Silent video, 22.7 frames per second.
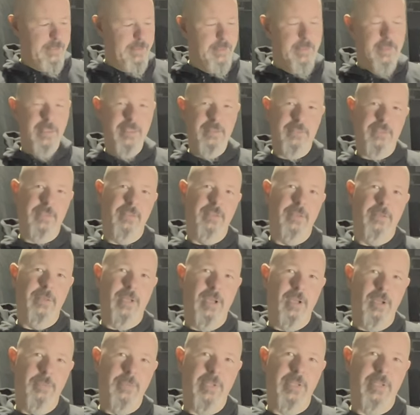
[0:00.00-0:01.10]
This
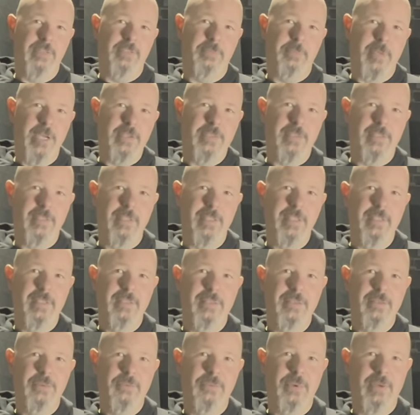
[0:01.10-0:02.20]
helmet especially
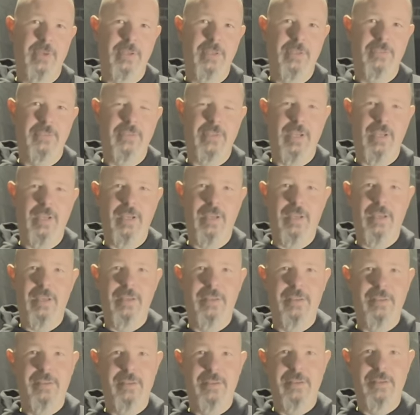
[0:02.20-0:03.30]
was uh,
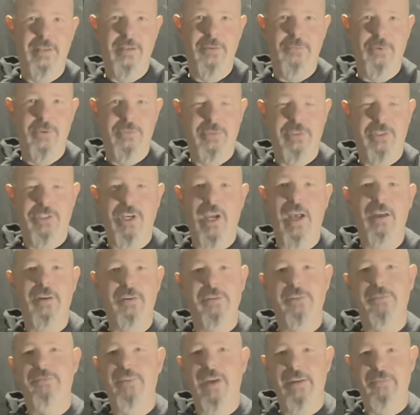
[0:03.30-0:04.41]
was a childhood
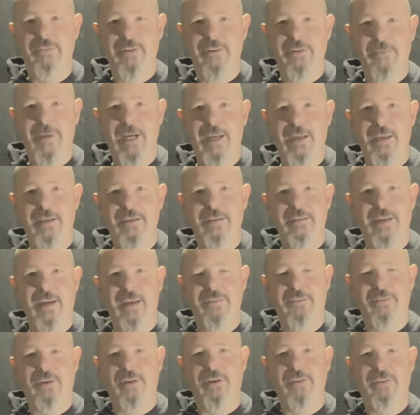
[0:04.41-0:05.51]
favorite of mine. I
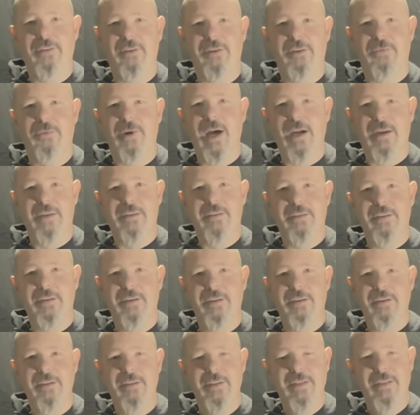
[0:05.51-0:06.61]
saw The
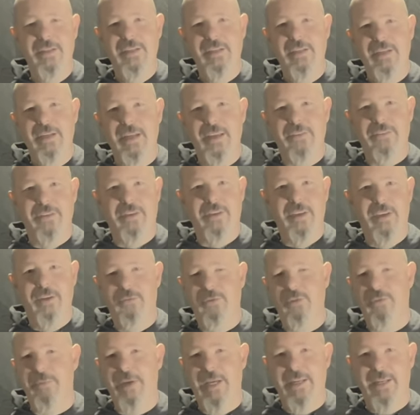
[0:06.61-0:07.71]
Rocketeer as a kid
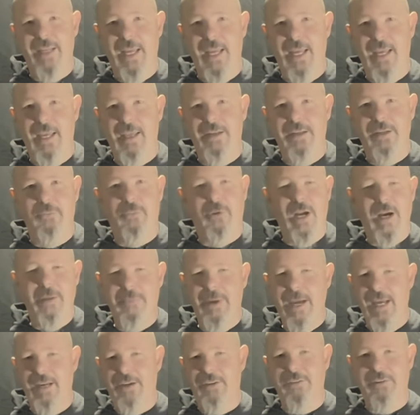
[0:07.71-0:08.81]
with my dad, and it brought
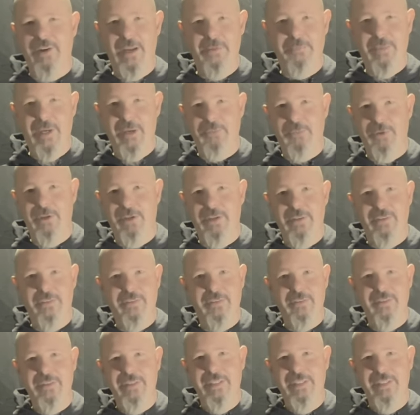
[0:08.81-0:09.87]
back great memories